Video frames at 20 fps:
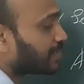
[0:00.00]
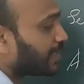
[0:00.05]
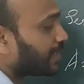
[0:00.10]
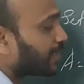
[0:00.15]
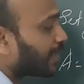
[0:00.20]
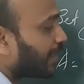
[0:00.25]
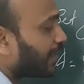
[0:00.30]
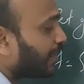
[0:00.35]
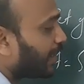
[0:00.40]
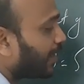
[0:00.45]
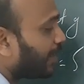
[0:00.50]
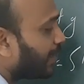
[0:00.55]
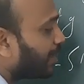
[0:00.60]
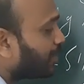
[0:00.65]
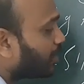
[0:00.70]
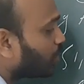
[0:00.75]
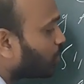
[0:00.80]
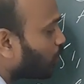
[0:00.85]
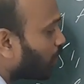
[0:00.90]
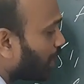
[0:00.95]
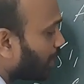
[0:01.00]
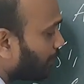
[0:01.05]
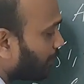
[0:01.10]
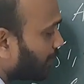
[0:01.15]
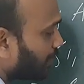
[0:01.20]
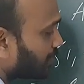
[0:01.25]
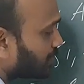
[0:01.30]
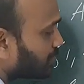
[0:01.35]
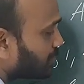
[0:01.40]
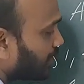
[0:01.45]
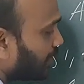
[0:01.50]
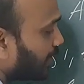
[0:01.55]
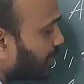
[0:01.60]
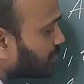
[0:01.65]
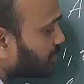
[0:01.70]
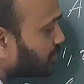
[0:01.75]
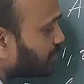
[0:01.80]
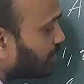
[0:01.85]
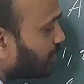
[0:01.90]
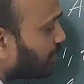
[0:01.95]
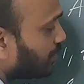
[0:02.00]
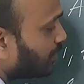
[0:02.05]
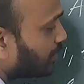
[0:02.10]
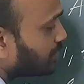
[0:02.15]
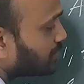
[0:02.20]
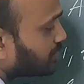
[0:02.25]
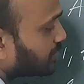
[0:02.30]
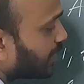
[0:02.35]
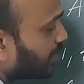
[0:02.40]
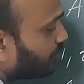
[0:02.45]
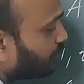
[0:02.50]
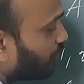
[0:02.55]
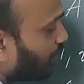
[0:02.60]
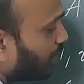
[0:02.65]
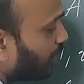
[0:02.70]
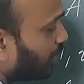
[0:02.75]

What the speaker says: set containing two elements, that is set